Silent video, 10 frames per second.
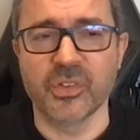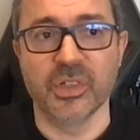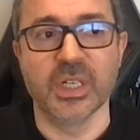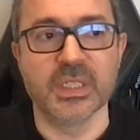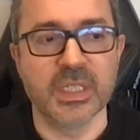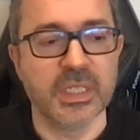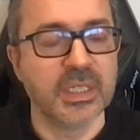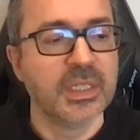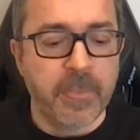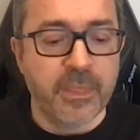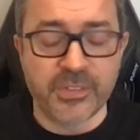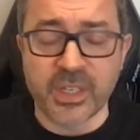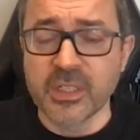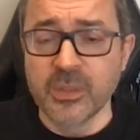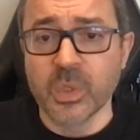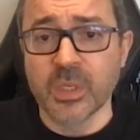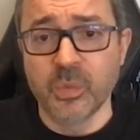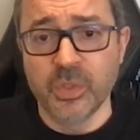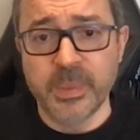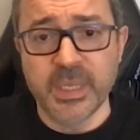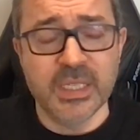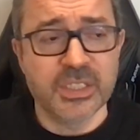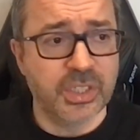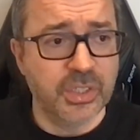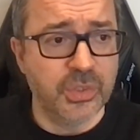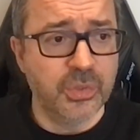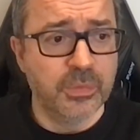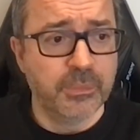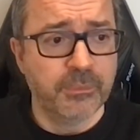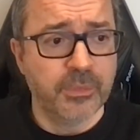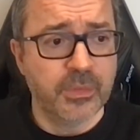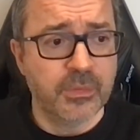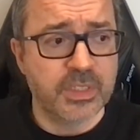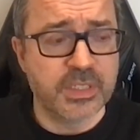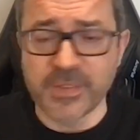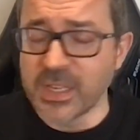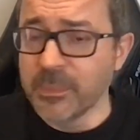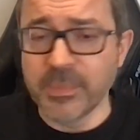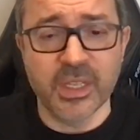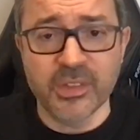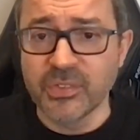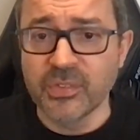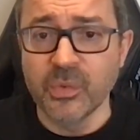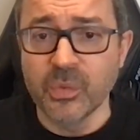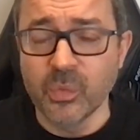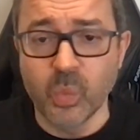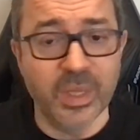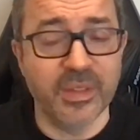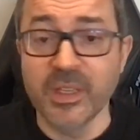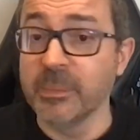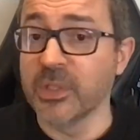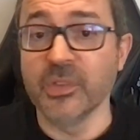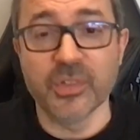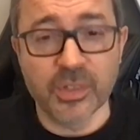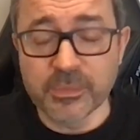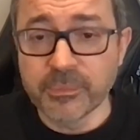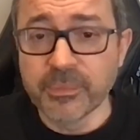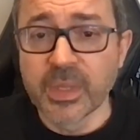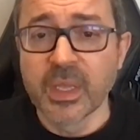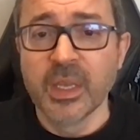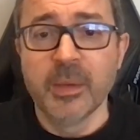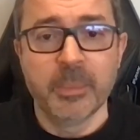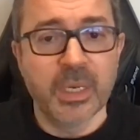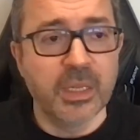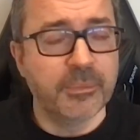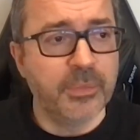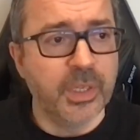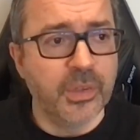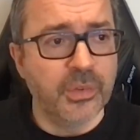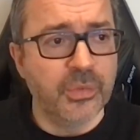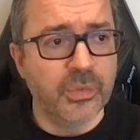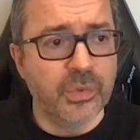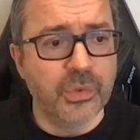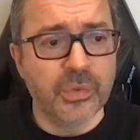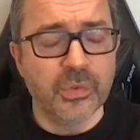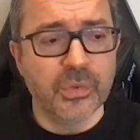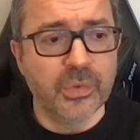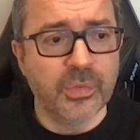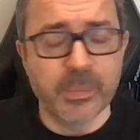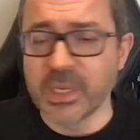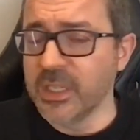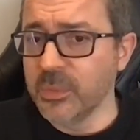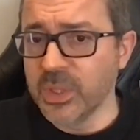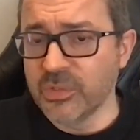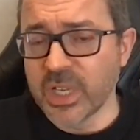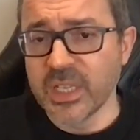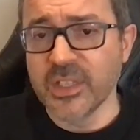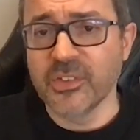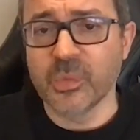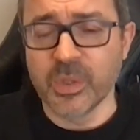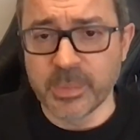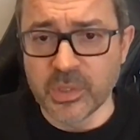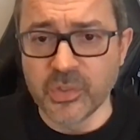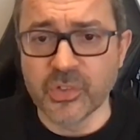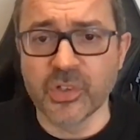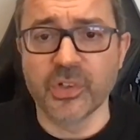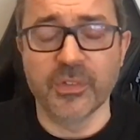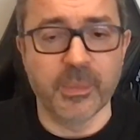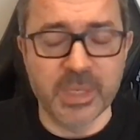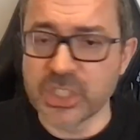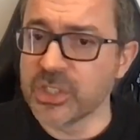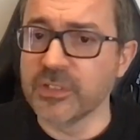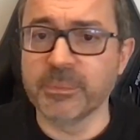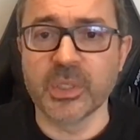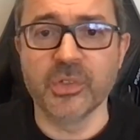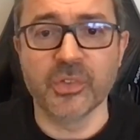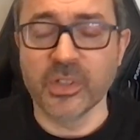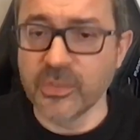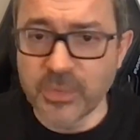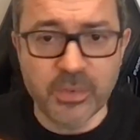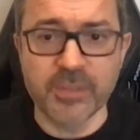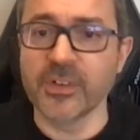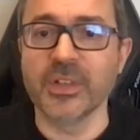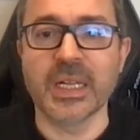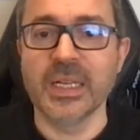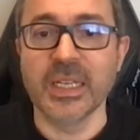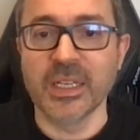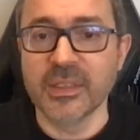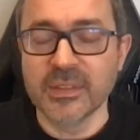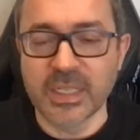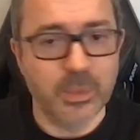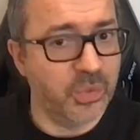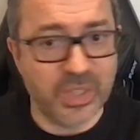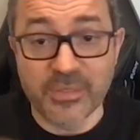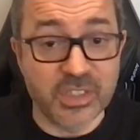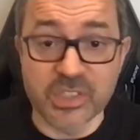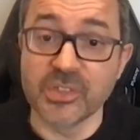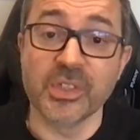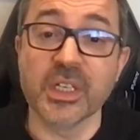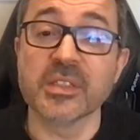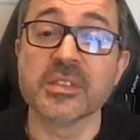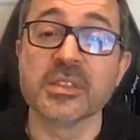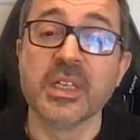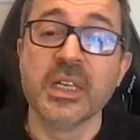a good idea. The second one would be to develop this within Boson. But, the money we raised with Boson and the mission of Boson is very, very clear, and it was never to do this.